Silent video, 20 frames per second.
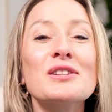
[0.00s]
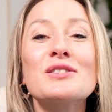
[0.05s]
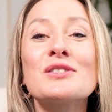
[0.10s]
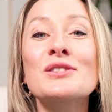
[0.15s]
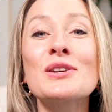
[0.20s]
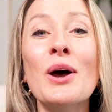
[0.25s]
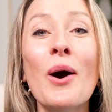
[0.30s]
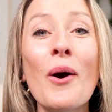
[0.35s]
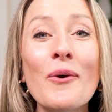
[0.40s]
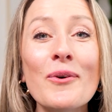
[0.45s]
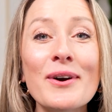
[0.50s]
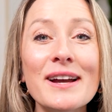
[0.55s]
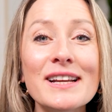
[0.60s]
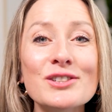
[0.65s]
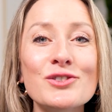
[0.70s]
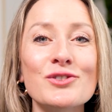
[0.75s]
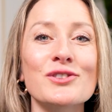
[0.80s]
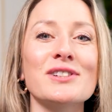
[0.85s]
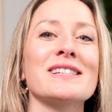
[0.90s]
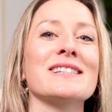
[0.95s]
It's so
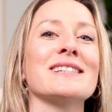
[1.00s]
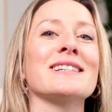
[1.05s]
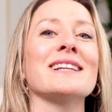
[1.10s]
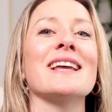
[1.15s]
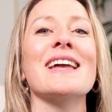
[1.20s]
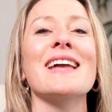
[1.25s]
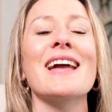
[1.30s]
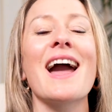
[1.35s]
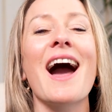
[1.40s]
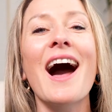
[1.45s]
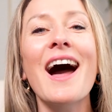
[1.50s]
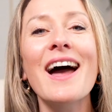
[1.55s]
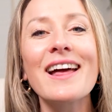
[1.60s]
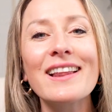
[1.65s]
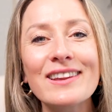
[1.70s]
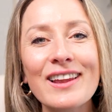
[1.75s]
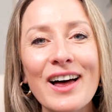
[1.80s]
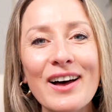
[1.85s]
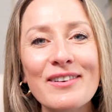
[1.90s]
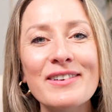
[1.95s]
interesting.
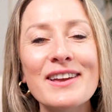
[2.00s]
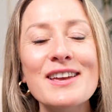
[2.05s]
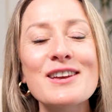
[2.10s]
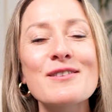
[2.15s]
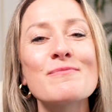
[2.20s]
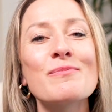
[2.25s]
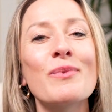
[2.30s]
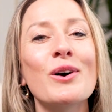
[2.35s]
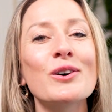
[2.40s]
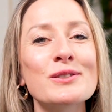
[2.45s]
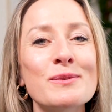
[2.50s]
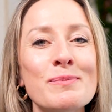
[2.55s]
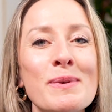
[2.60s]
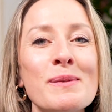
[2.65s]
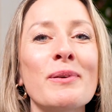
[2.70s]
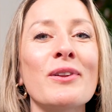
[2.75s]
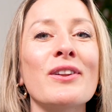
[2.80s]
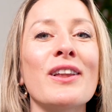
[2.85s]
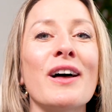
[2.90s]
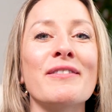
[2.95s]
I love it. Most
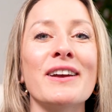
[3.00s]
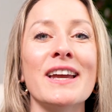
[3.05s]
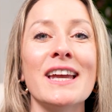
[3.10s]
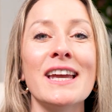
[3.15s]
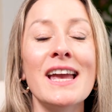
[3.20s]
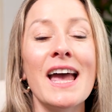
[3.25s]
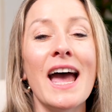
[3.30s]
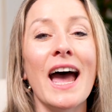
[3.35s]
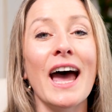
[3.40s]
people love it.